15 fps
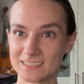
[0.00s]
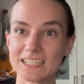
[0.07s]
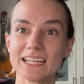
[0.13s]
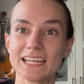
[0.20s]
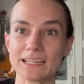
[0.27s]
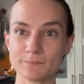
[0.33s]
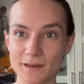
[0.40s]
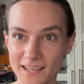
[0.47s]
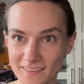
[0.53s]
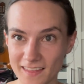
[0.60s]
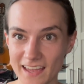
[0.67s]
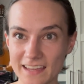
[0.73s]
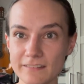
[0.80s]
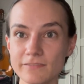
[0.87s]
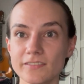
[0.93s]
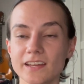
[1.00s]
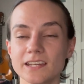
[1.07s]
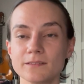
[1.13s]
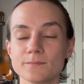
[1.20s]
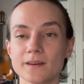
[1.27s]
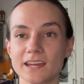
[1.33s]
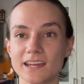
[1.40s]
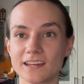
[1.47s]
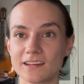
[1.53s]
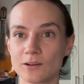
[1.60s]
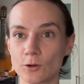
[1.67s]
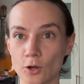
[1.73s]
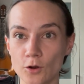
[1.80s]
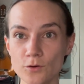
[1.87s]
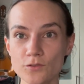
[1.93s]
in my life and in my
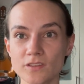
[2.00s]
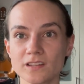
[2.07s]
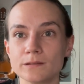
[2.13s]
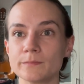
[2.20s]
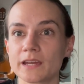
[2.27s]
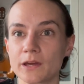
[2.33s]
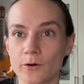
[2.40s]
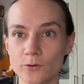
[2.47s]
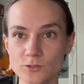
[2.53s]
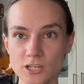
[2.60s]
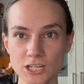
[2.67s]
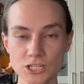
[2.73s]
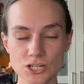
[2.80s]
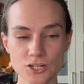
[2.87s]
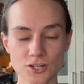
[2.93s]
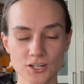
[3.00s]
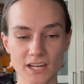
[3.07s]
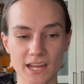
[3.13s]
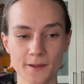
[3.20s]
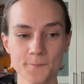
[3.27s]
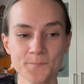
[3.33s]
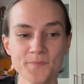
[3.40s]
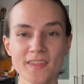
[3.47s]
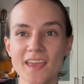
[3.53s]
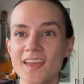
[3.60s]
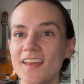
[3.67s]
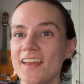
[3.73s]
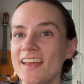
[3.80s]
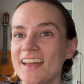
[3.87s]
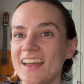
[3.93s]
growth and in my coaching journey.
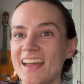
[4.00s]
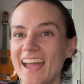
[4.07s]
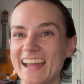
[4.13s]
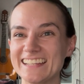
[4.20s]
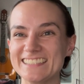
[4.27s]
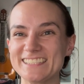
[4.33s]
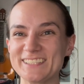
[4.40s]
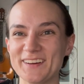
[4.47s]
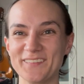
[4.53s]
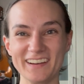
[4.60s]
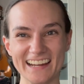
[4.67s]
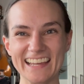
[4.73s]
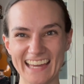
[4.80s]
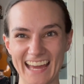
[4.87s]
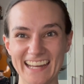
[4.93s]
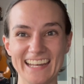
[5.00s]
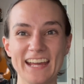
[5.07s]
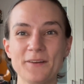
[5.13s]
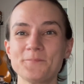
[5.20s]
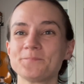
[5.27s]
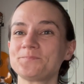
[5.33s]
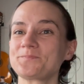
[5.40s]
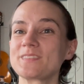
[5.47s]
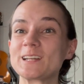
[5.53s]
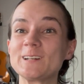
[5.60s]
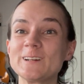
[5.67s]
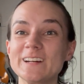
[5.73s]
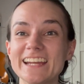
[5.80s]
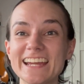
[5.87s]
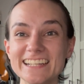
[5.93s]
And so again,
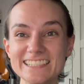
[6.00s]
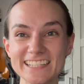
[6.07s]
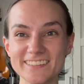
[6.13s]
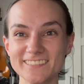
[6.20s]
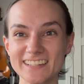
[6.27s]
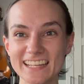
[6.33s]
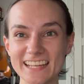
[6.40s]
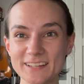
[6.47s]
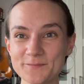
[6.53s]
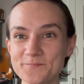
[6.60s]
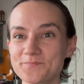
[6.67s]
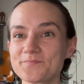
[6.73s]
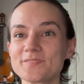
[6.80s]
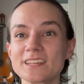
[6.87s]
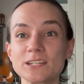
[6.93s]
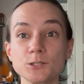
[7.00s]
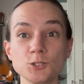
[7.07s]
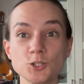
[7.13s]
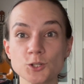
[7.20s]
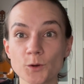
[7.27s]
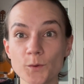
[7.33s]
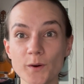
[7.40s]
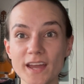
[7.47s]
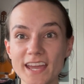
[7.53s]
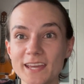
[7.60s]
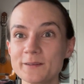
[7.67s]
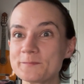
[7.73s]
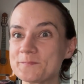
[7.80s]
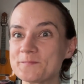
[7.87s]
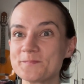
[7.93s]
creativity, joy,
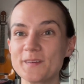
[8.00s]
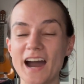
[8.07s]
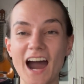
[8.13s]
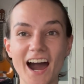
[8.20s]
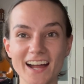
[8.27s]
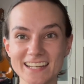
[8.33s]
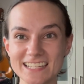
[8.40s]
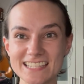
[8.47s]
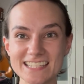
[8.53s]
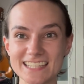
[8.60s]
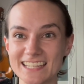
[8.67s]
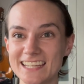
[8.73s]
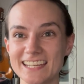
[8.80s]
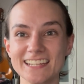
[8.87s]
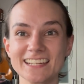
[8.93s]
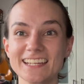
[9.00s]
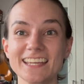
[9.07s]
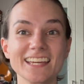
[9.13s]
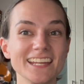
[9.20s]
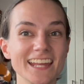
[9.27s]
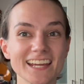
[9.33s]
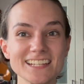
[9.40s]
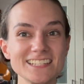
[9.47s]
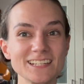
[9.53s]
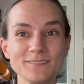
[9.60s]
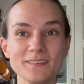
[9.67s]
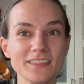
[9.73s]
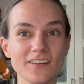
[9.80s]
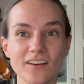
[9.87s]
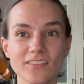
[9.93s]
honesty, connecting
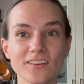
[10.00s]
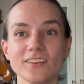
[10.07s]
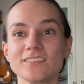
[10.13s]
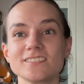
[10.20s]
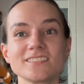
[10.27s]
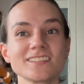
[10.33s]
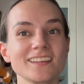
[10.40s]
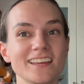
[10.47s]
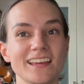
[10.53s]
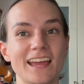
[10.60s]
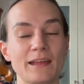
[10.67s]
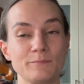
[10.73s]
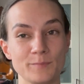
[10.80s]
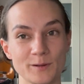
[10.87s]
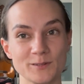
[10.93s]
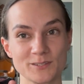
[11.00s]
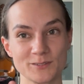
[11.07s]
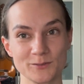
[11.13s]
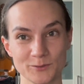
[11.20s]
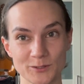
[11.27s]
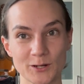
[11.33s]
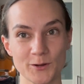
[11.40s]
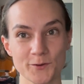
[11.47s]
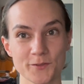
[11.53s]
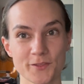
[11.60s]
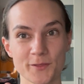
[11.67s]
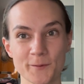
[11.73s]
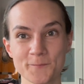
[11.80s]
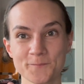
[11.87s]
with others, and personal growth.